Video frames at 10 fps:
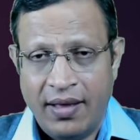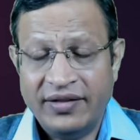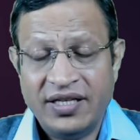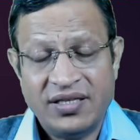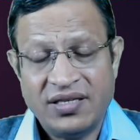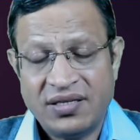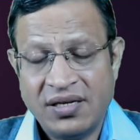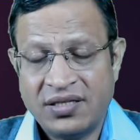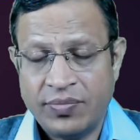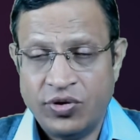this is still
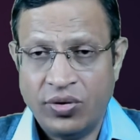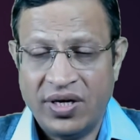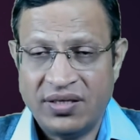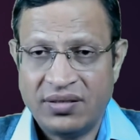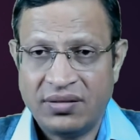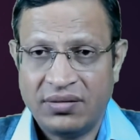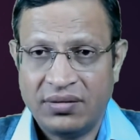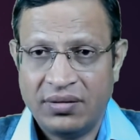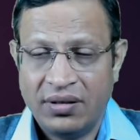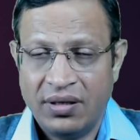sub judice
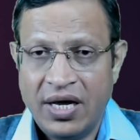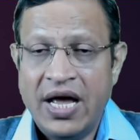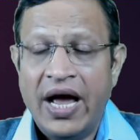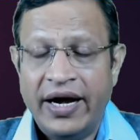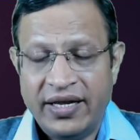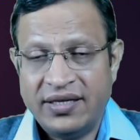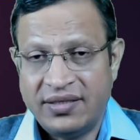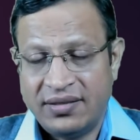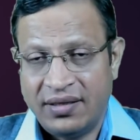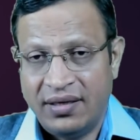it is
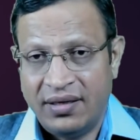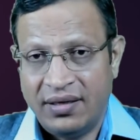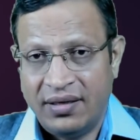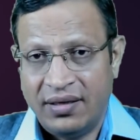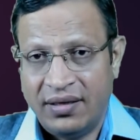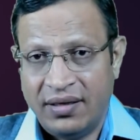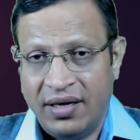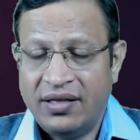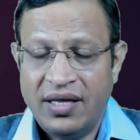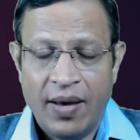
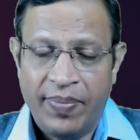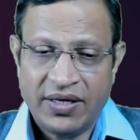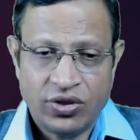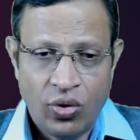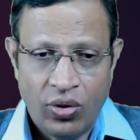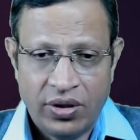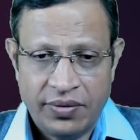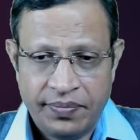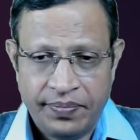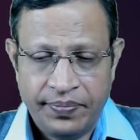in the apex court
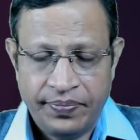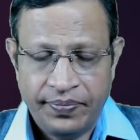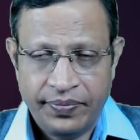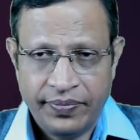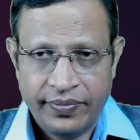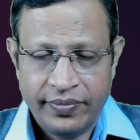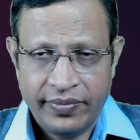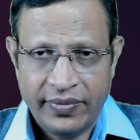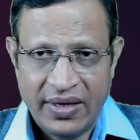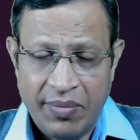
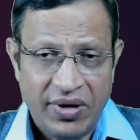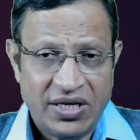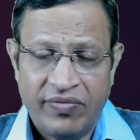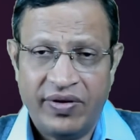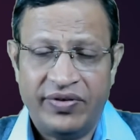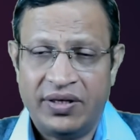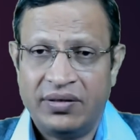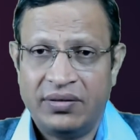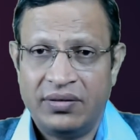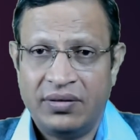but however
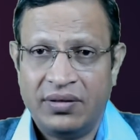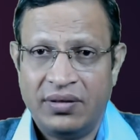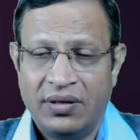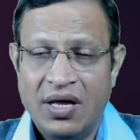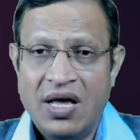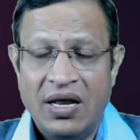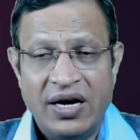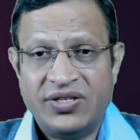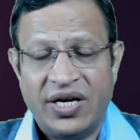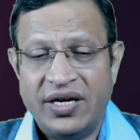
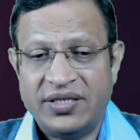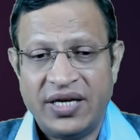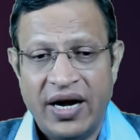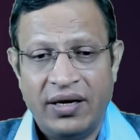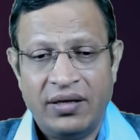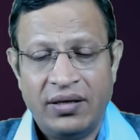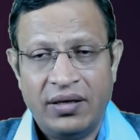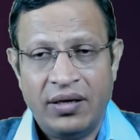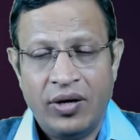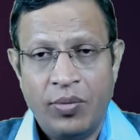let's understand
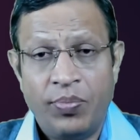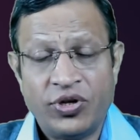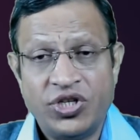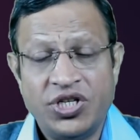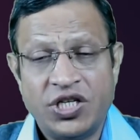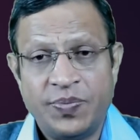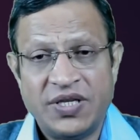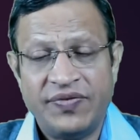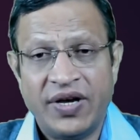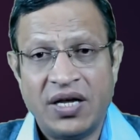procedure
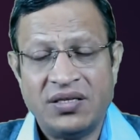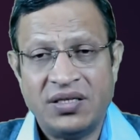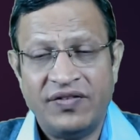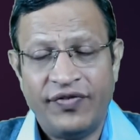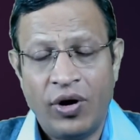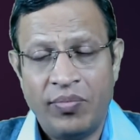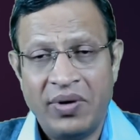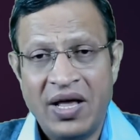specific consent form